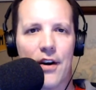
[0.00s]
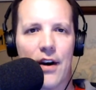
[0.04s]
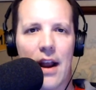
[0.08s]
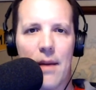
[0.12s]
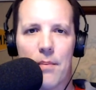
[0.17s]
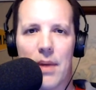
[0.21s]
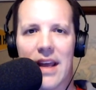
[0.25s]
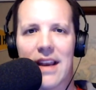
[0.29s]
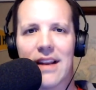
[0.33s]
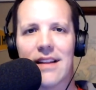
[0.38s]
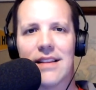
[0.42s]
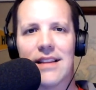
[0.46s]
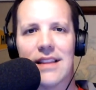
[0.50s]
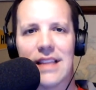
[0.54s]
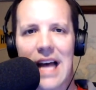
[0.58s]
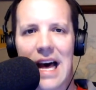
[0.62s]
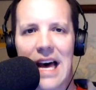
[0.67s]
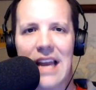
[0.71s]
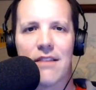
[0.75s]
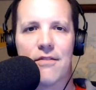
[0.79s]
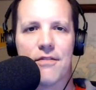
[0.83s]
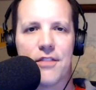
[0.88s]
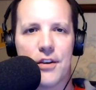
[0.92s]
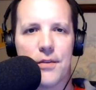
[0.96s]
I bet a
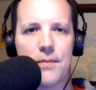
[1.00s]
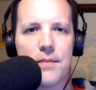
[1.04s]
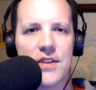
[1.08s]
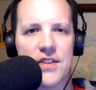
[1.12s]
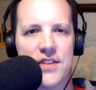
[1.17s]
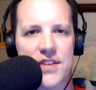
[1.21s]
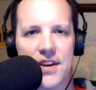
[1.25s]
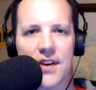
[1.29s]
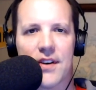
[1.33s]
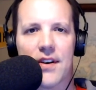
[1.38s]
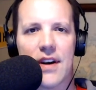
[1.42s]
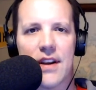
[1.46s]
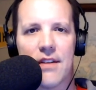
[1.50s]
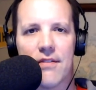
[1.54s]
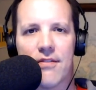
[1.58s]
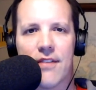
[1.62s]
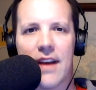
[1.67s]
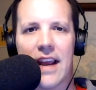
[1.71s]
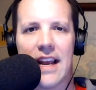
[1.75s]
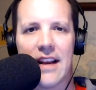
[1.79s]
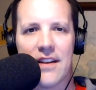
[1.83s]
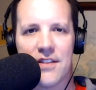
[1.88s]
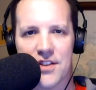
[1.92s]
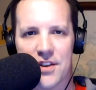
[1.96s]
lot of you Missouri
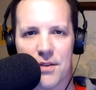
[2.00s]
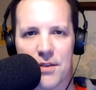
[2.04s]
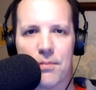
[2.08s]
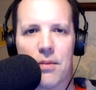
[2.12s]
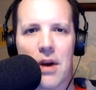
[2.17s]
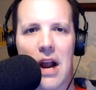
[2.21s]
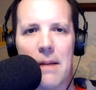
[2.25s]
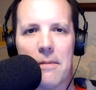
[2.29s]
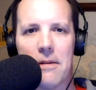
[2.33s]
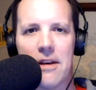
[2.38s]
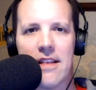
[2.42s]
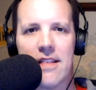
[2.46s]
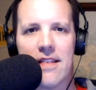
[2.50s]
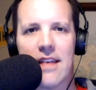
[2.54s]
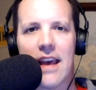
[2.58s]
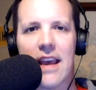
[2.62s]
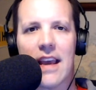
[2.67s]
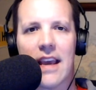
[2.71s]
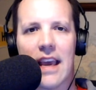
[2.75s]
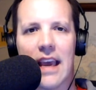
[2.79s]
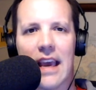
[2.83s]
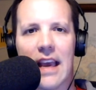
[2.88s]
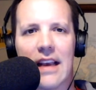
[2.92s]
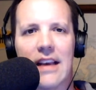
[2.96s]
fans are probably
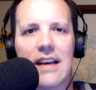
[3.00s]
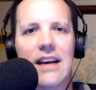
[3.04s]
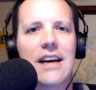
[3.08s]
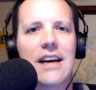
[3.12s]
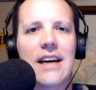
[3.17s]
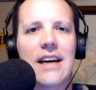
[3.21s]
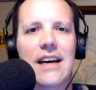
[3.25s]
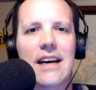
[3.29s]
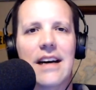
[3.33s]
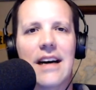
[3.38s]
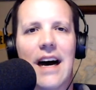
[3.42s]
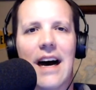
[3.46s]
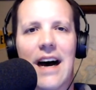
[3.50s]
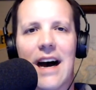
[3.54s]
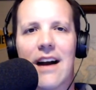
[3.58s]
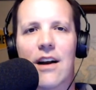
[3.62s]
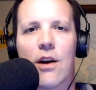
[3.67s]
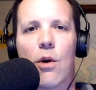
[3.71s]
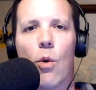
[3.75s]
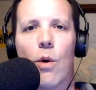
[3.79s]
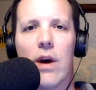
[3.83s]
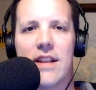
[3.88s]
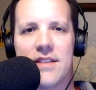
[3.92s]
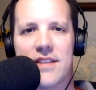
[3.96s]
thinking, ah,
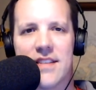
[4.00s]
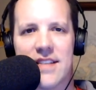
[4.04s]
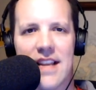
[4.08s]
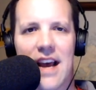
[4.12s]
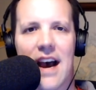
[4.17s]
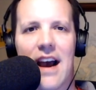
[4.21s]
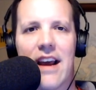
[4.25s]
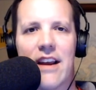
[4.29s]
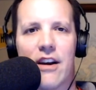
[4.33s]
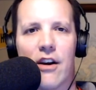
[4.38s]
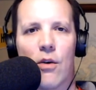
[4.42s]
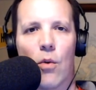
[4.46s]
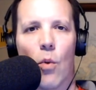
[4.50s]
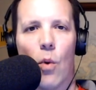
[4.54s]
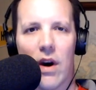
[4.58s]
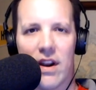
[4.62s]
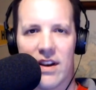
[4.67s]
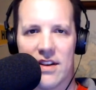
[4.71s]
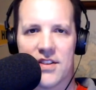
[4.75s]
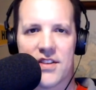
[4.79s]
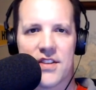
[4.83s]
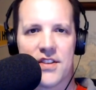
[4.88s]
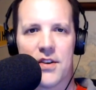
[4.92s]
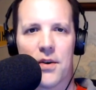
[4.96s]
Quin Snyder, what
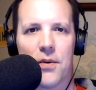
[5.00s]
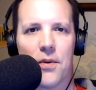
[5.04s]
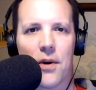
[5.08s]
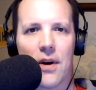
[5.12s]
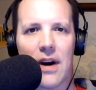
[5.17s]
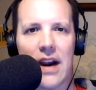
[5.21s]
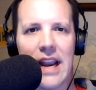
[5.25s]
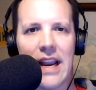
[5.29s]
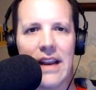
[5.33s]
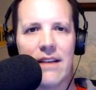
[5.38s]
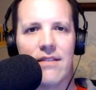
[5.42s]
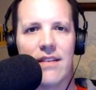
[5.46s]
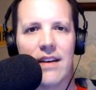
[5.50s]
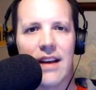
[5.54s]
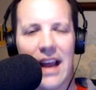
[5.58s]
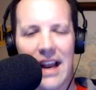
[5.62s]
a story.